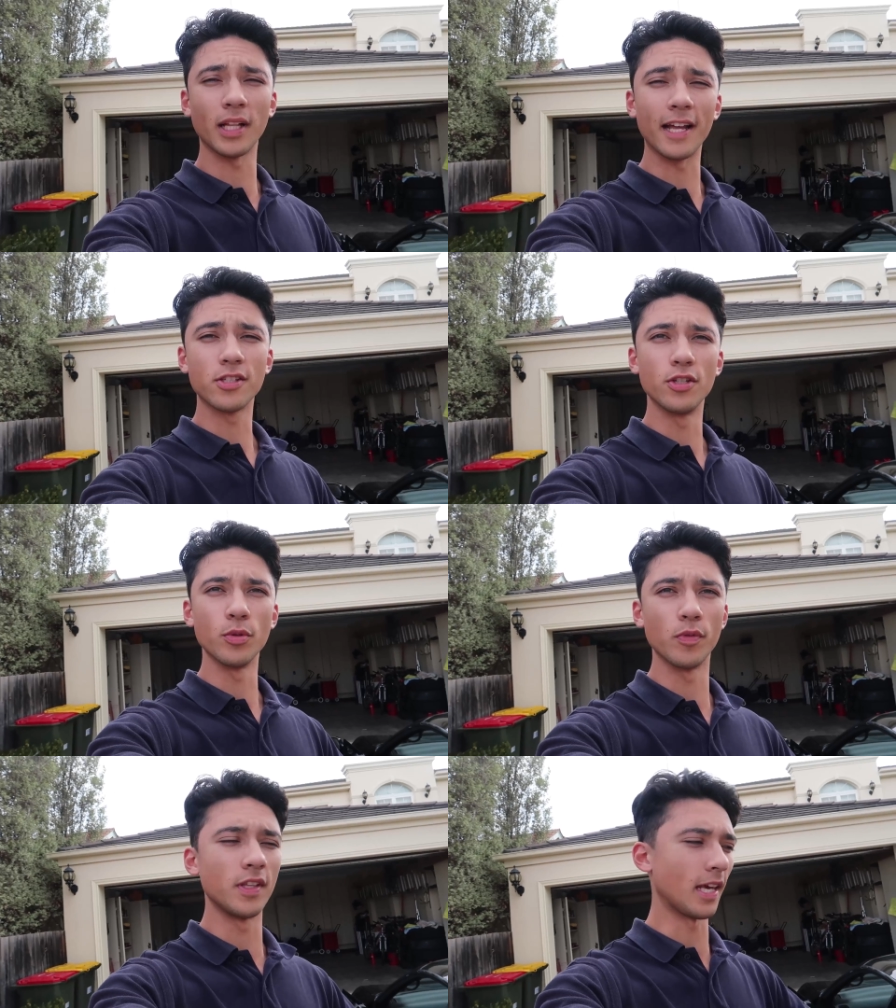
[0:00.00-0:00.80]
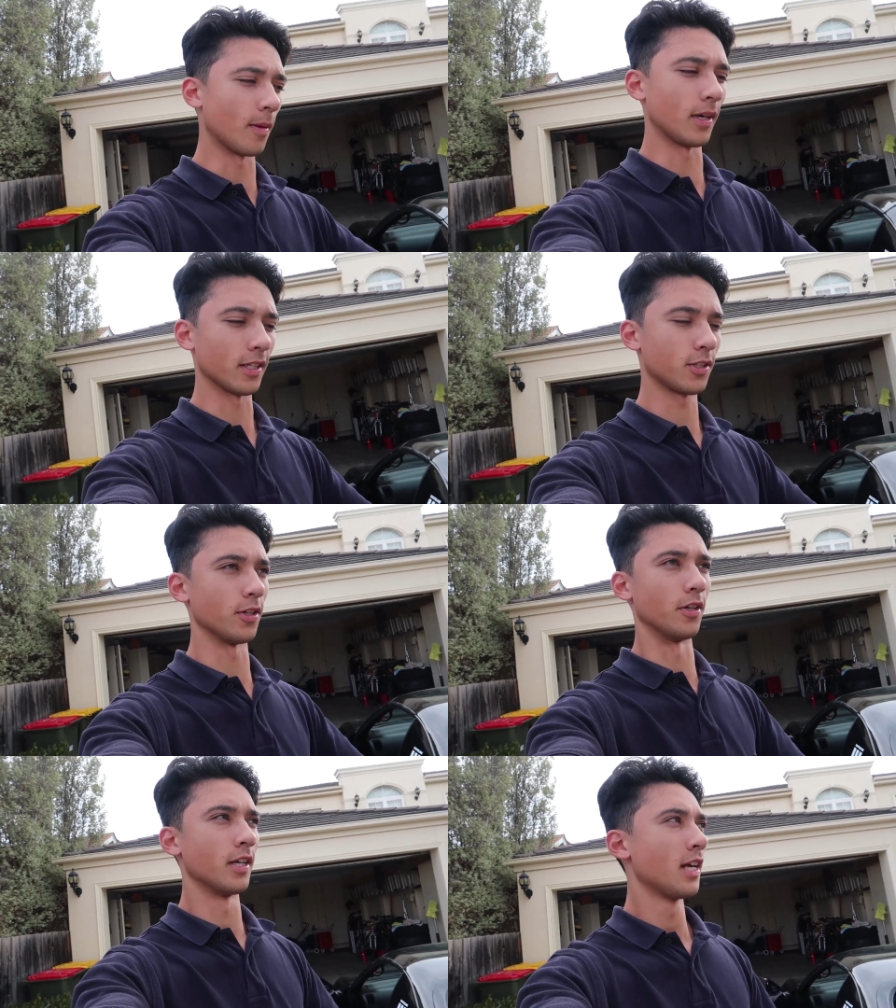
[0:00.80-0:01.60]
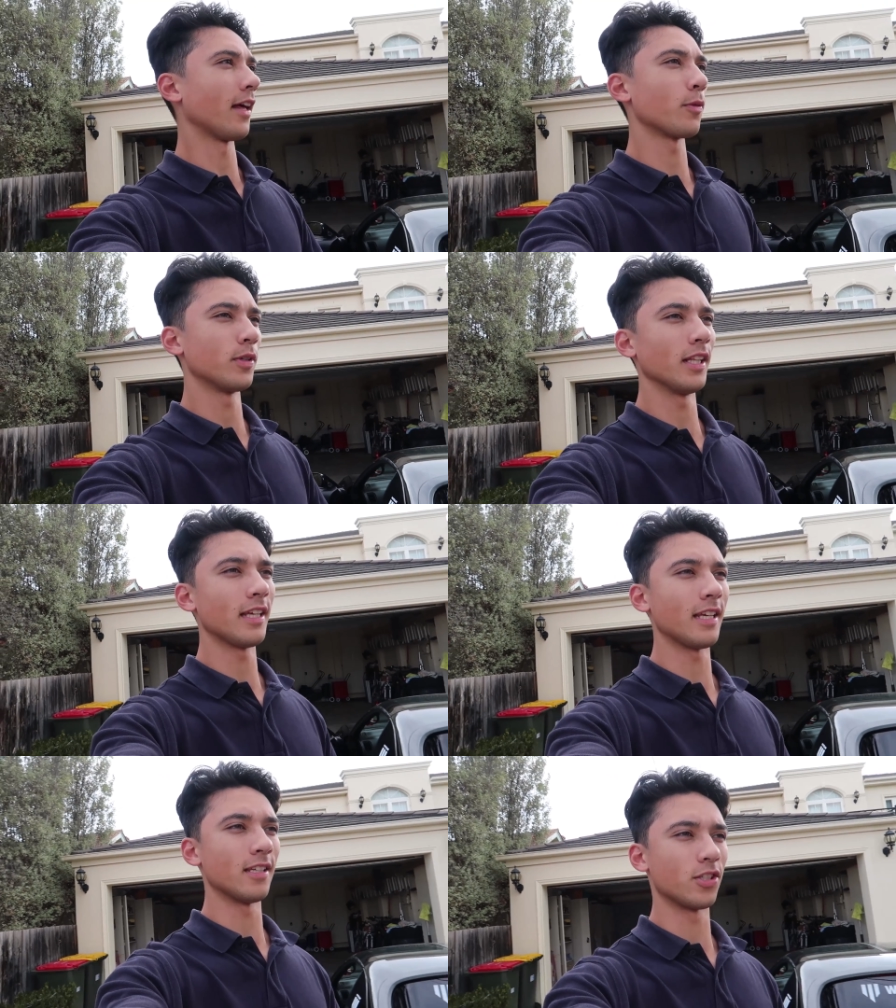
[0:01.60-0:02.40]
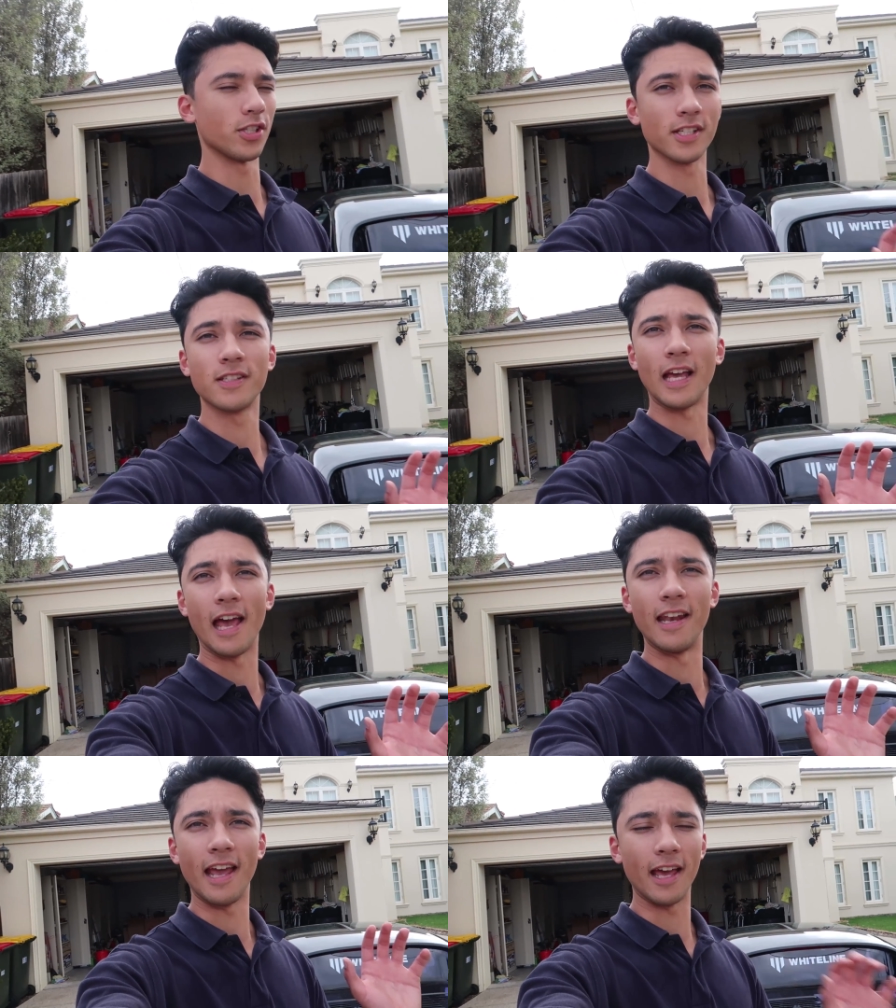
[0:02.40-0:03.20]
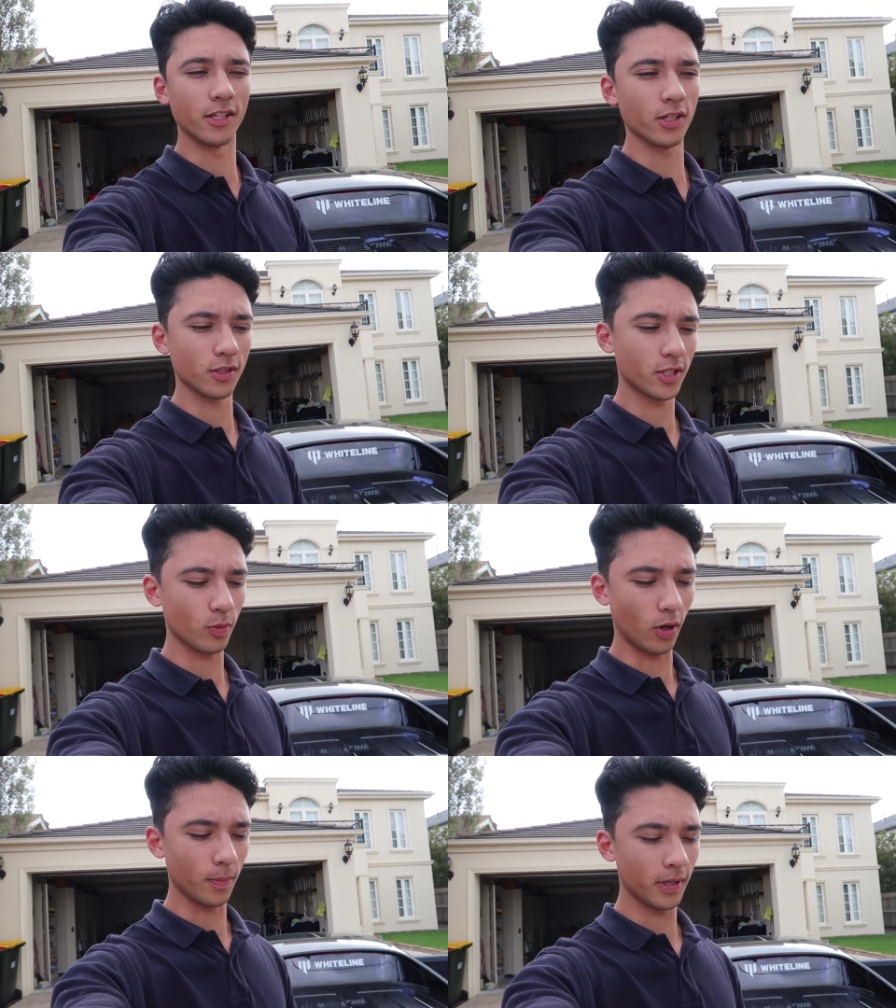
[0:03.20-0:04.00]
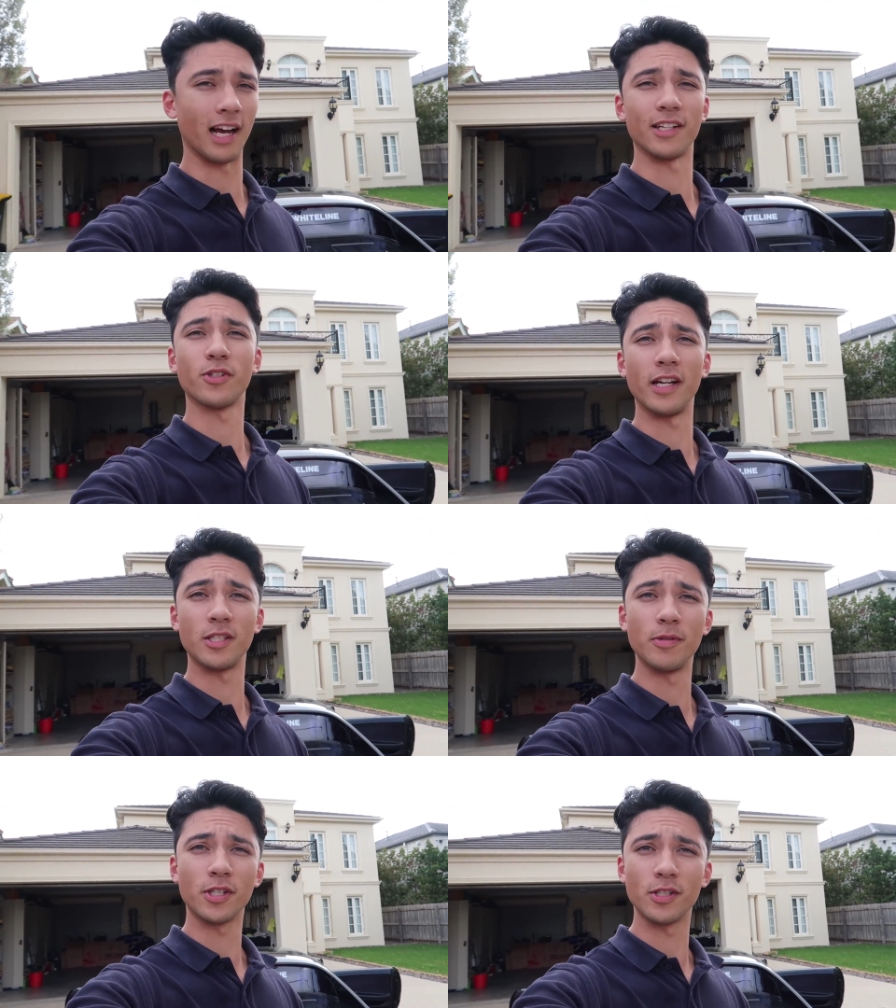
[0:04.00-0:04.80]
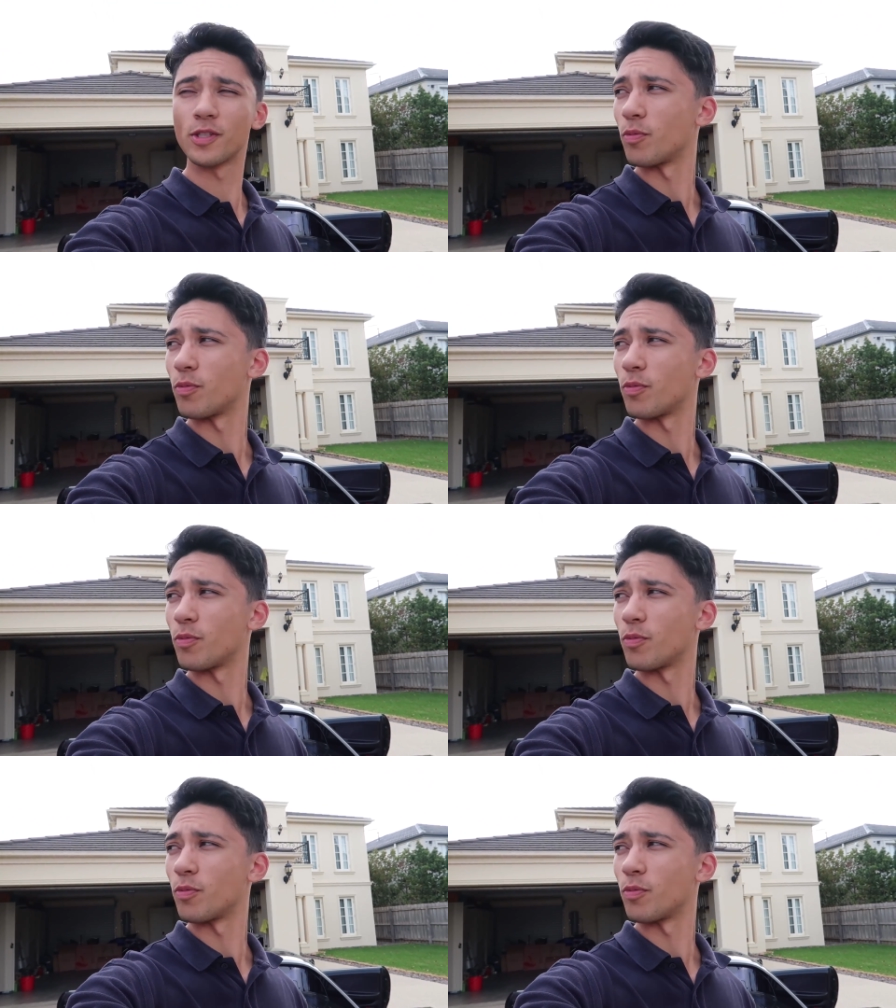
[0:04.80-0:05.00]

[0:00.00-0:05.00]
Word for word: plan to do with the MR2. And that really is just an engine swap, uh, transmission